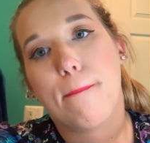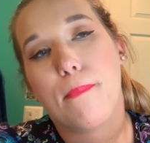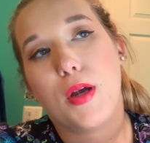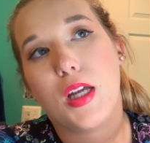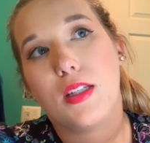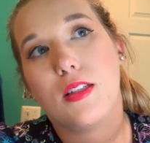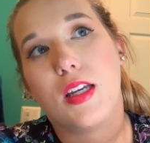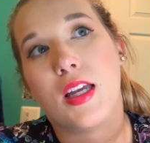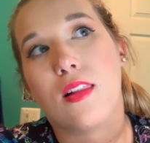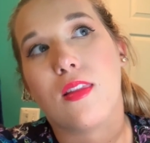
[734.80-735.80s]
But
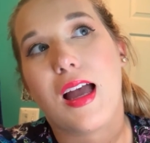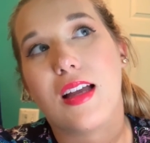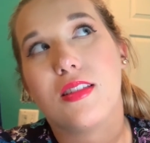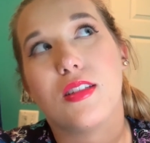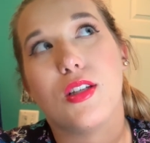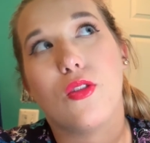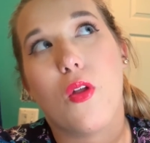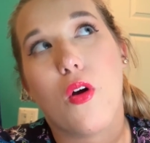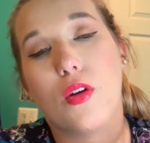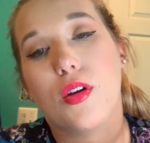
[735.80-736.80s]
it lasted
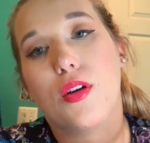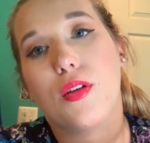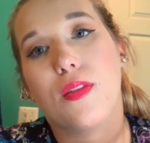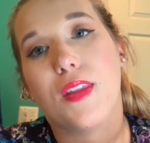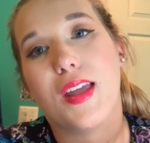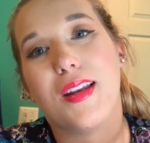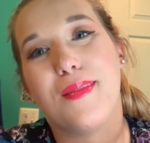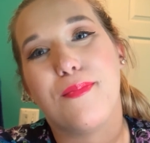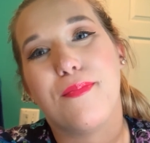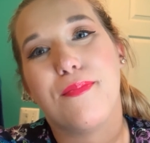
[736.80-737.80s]
longer
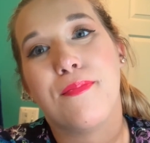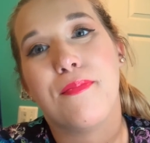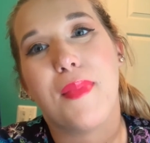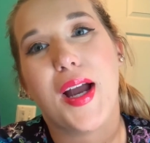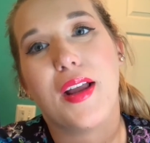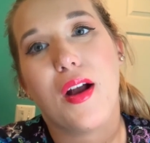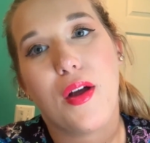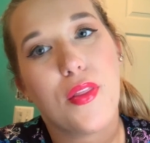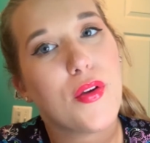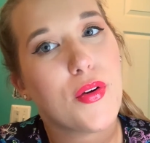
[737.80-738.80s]
than my
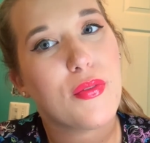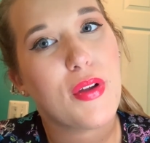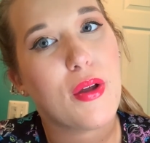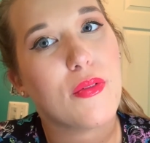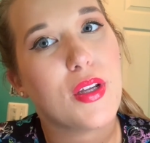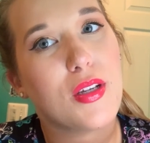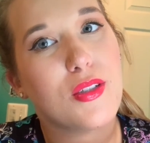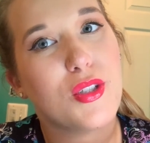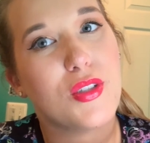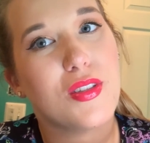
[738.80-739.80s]
other
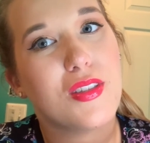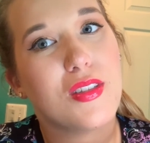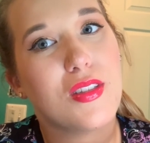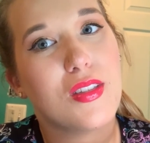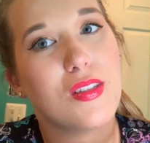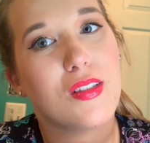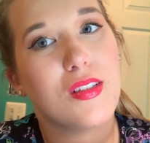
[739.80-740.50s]
foundations.